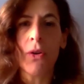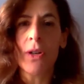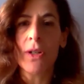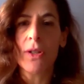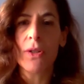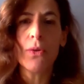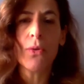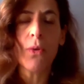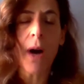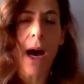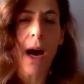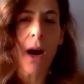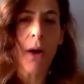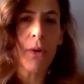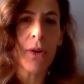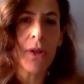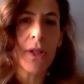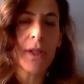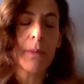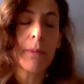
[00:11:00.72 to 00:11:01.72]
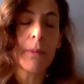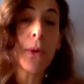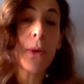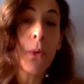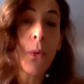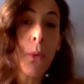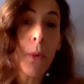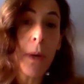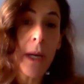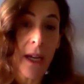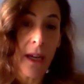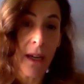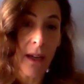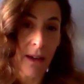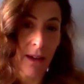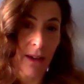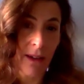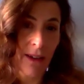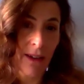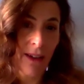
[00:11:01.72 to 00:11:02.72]
or 2 hours per week
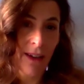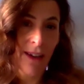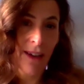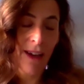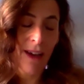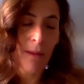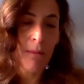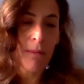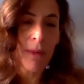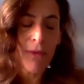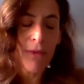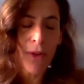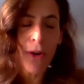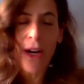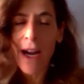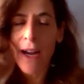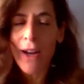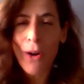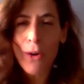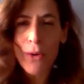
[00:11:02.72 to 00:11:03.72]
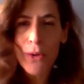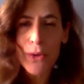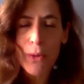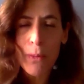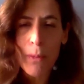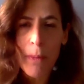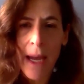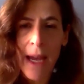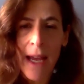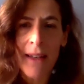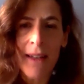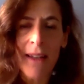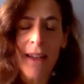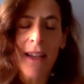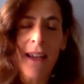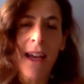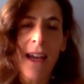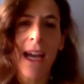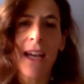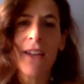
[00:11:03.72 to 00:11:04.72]
before I go to bed
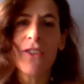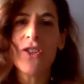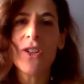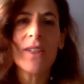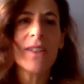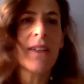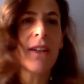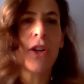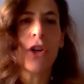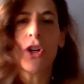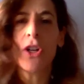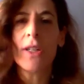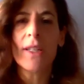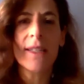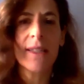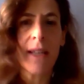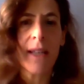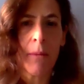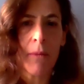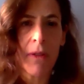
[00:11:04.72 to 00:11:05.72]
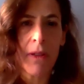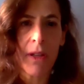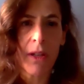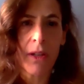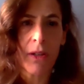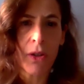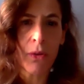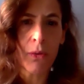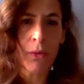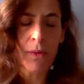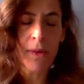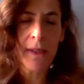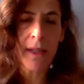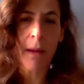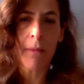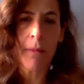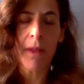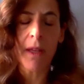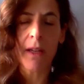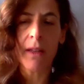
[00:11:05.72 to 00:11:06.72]
and just learn something new,
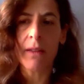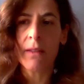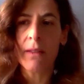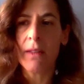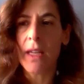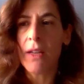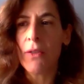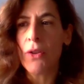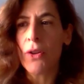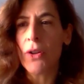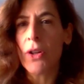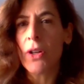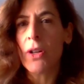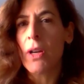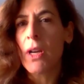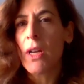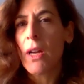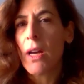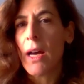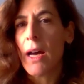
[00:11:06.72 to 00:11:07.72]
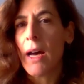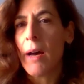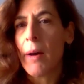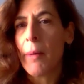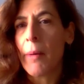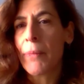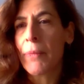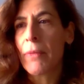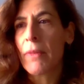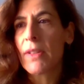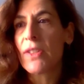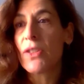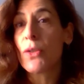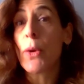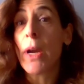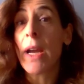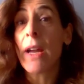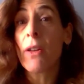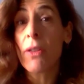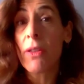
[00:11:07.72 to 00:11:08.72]
something either
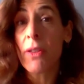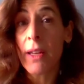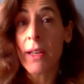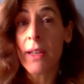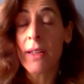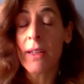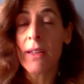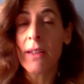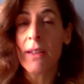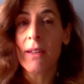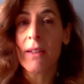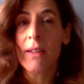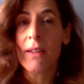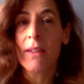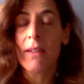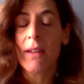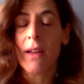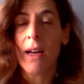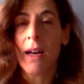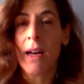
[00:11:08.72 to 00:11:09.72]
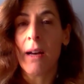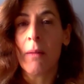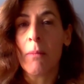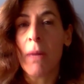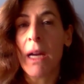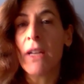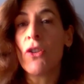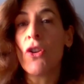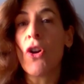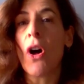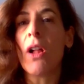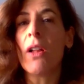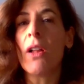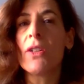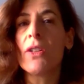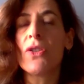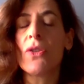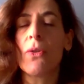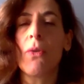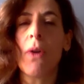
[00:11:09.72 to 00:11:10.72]
strengthen my
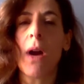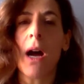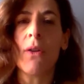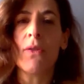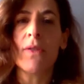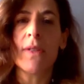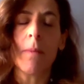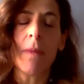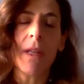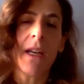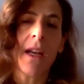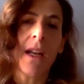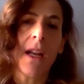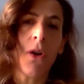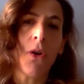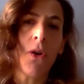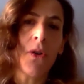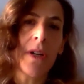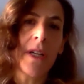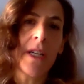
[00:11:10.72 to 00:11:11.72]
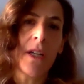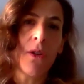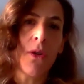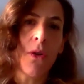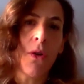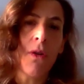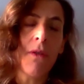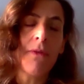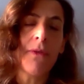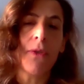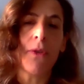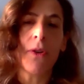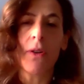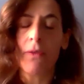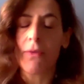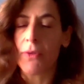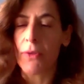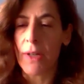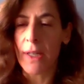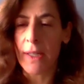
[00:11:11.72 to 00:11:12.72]
knowledge around something that I already know.
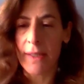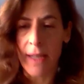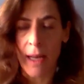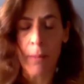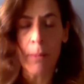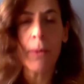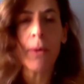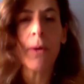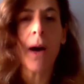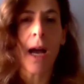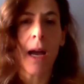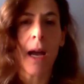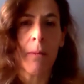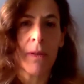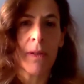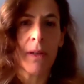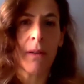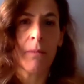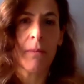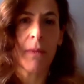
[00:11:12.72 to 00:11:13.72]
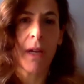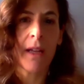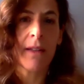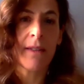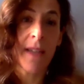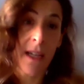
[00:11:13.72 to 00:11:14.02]
For example, I'm a